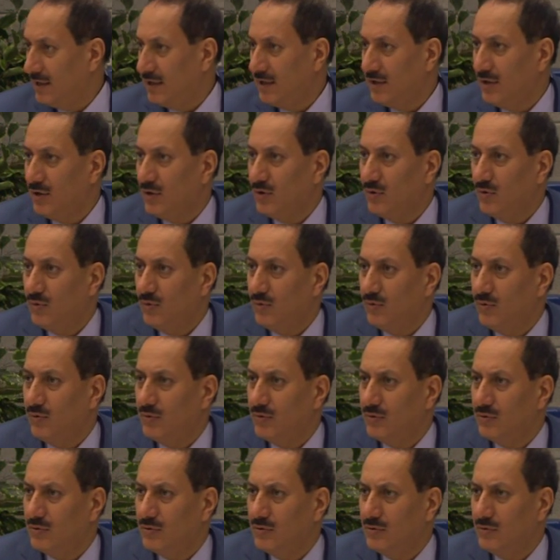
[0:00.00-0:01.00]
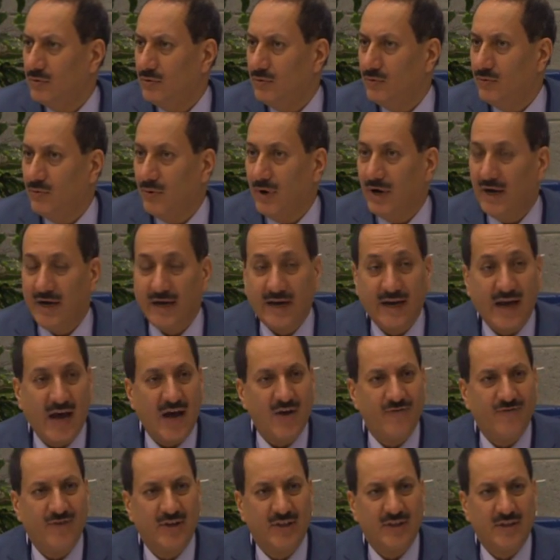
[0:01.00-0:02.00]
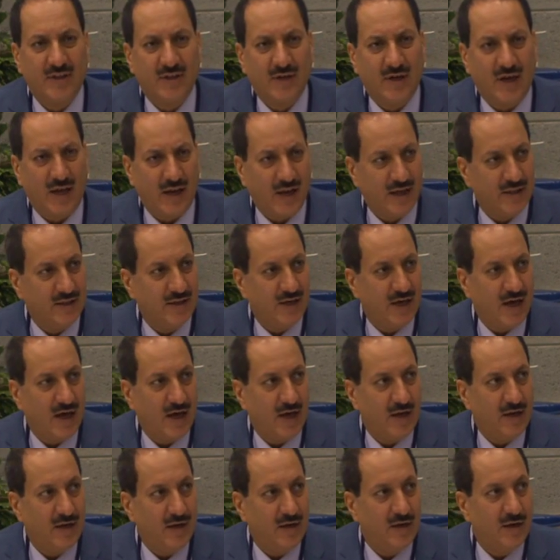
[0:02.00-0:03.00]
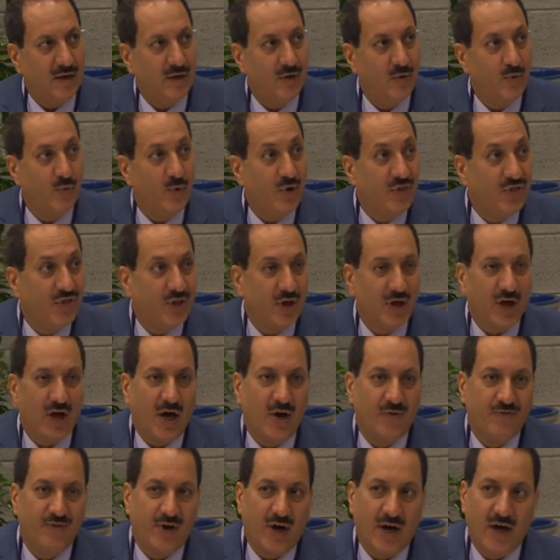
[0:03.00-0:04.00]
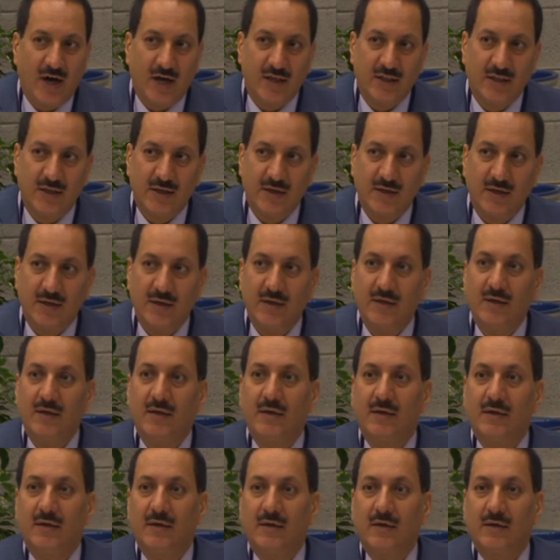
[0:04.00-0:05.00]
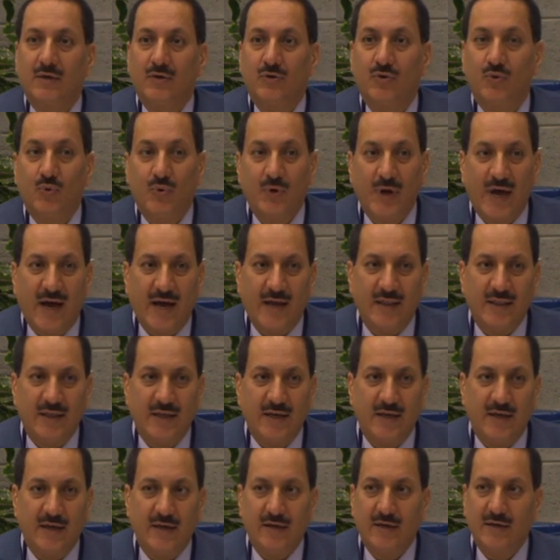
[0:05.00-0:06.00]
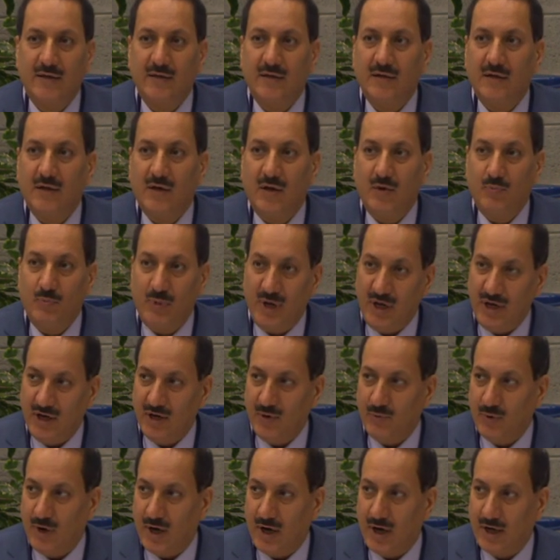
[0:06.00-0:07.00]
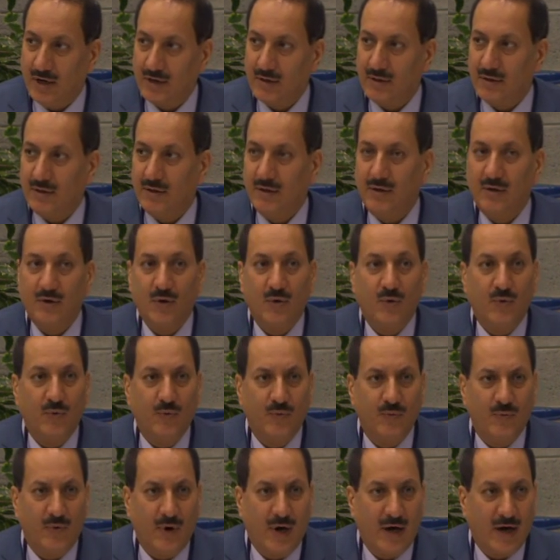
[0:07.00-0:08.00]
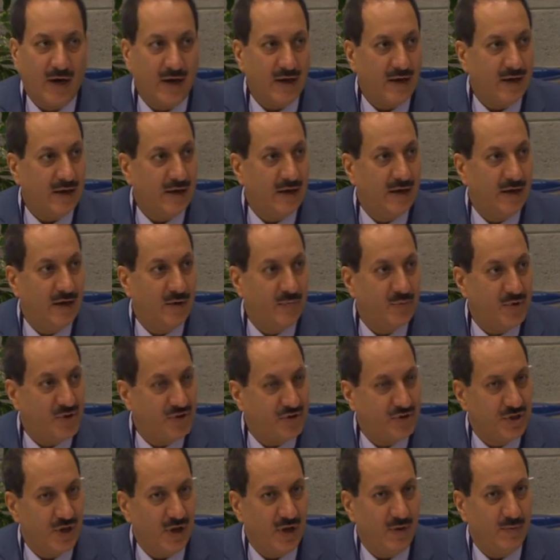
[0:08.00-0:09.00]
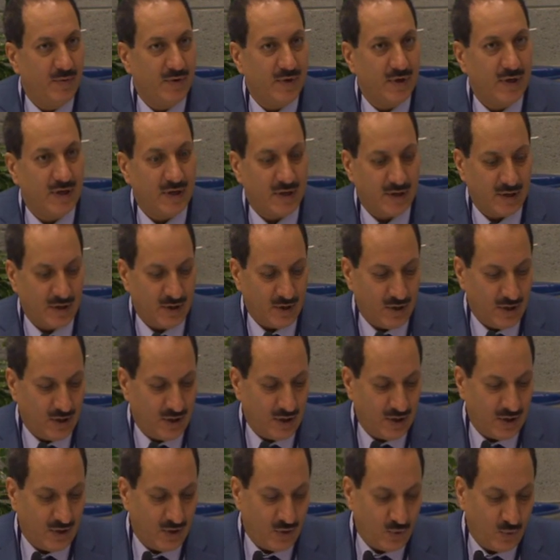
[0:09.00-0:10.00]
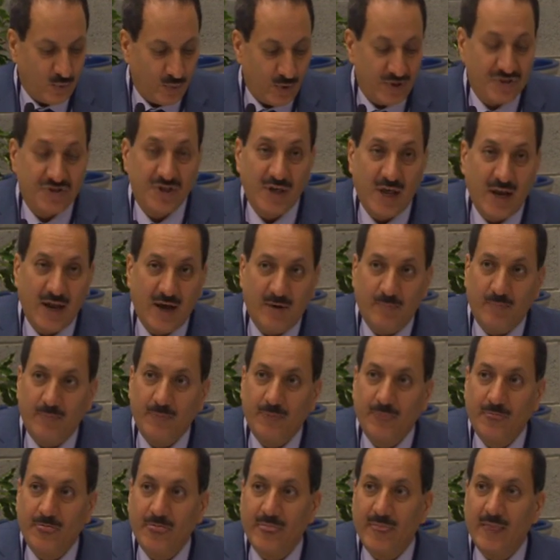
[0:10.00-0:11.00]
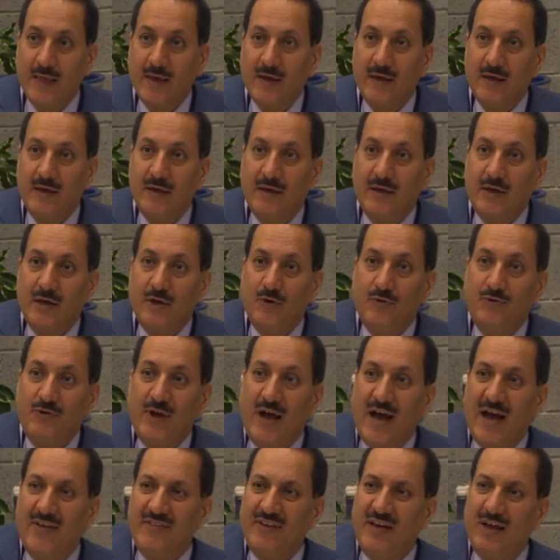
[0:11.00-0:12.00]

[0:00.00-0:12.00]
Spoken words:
This dialogue has always existed, and all religions and cultures have called for such a dialogue, as well as peace.